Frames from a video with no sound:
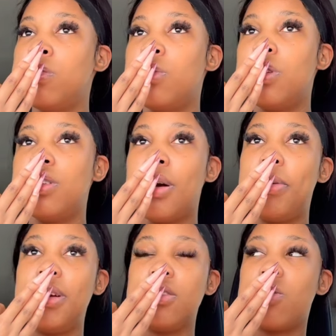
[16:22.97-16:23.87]
what is that
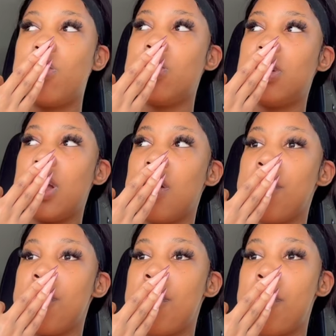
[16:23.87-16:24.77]
place called
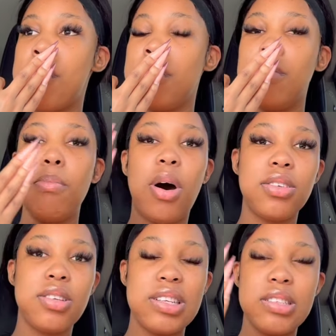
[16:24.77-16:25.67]
again?
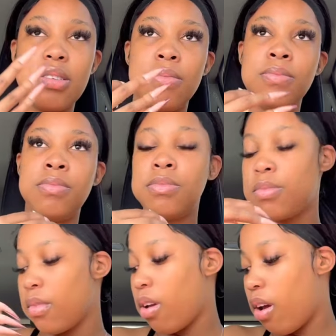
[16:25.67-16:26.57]
Boston's.
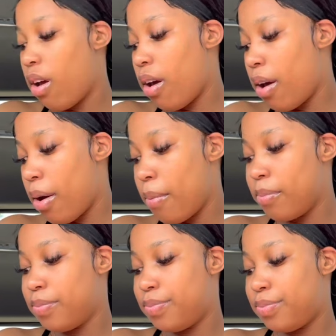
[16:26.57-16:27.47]

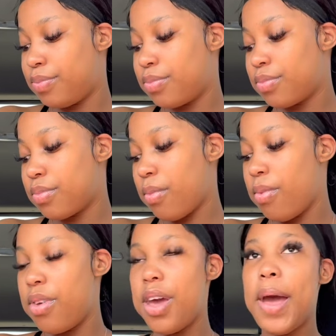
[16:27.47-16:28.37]

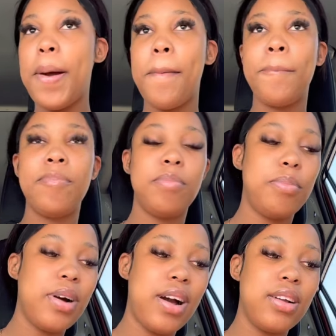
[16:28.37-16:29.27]
Yeah,
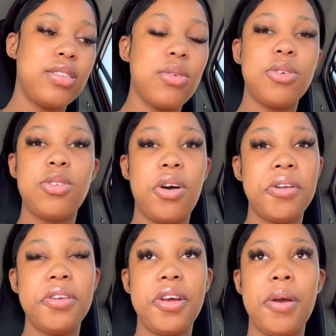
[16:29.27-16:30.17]
but it was a
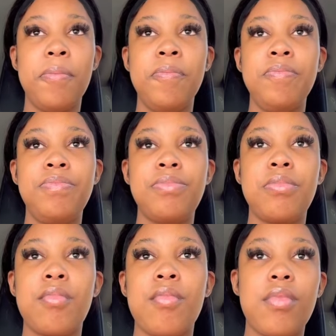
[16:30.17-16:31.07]
holiday
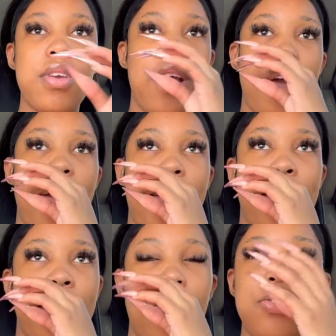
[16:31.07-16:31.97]

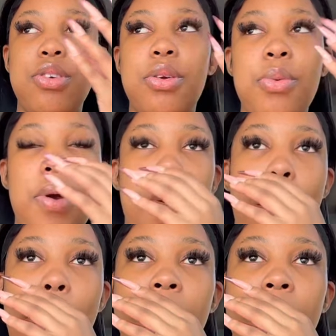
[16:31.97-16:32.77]
and I was not aware